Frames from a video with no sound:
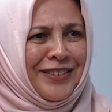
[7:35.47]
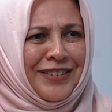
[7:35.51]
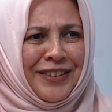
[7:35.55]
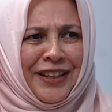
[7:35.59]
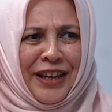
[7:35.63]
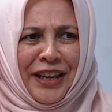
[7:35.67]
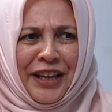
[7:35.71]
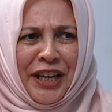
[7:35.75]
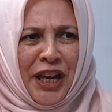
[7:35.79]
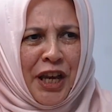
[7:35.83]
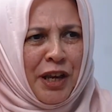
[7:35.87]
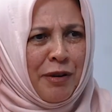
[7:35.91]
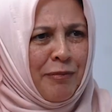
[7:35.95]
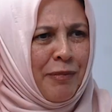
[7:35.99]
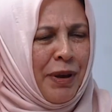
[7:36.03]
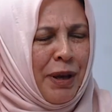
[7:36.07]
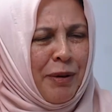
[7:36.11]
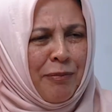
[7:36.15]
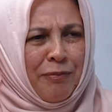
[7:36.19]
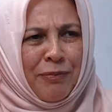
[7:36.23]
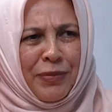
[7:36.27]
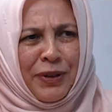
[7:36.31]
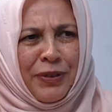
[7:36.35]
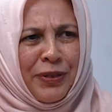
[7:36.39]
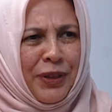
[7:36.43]
and they came
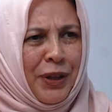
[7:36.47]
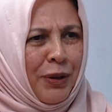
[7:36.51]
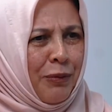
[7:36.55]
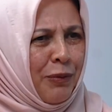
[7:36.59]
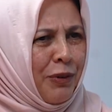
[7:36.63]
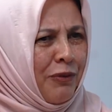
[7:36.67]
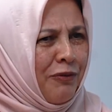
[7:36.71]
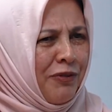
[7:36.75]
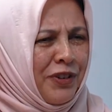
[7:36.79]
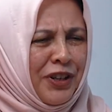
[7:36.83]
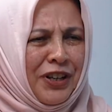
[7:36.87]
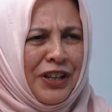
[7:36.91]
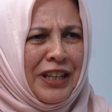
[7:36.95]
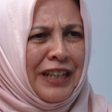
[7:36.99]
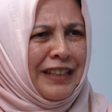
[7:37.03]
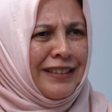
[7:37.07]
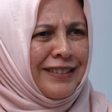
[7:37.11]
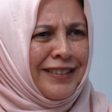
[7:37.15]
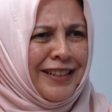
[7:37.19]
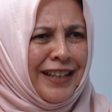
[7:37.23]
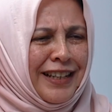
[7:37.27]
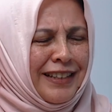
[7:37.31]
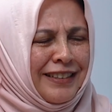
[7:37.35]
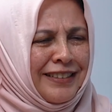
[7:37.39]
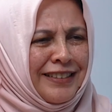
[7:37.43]
up and they were very
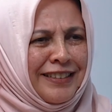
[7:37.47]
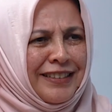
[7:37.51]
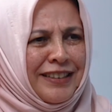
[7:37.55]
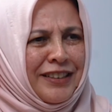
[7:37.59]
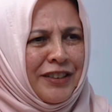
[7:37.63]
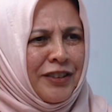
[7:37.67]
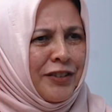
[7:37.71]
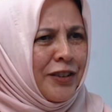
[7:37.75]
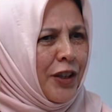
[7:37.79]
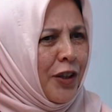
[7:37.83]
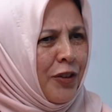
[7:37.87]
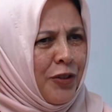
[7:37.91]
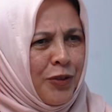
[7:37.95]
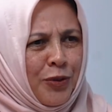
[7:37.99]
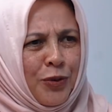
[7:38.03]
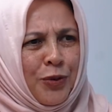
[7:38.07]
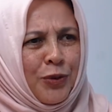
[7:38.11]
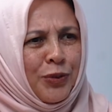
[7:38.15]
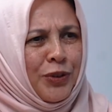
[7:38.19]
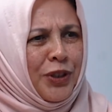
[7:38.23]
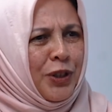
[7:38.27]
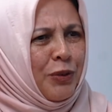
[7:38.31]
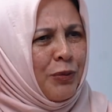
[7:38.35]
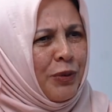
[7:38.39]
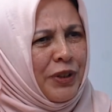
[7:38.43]
excited, and they
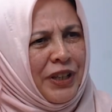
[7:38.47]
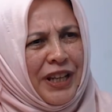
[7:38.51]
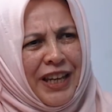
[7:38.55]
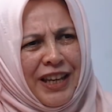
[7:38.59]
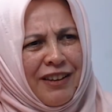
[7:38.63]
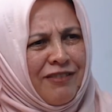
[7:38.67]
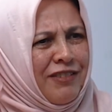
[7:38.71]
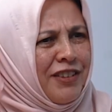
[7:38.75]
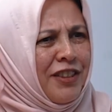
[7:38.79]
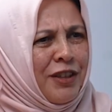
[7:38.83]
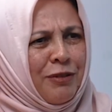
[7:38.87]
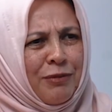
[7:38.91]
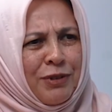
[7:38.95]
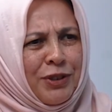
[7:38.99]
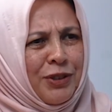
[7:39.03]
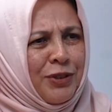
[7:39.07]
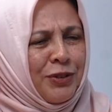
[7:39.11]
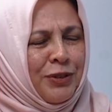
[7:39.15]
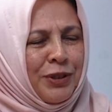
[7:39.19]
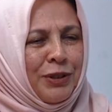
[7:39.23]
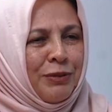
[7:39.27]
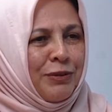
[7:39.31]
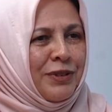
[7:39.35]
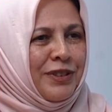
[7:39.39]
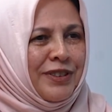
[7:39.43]
thought that whatever they were
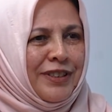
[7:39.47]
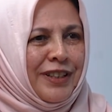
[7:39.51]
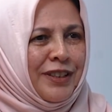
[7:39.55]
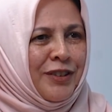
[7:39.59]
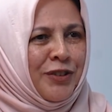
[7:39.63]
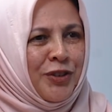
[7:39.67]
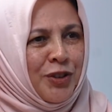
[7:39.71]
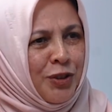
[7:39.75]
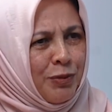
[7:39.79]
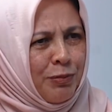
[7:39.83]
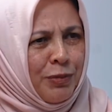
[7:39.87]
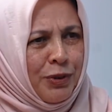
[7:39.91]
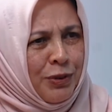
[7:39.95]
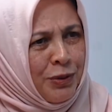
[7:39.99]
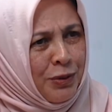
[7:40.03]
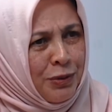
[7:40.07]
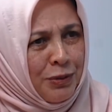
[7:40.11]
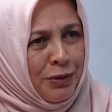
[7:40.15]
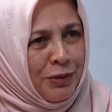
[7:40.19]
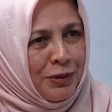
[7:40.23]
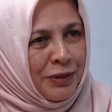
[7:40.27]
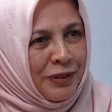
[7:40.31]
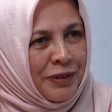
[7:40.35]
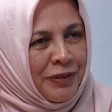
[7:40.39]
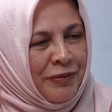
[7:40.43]
doing was like super
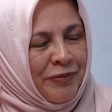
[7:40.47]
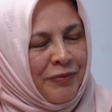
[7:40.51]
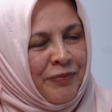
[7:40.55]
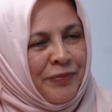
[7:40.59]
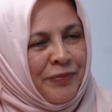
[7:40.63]
cool.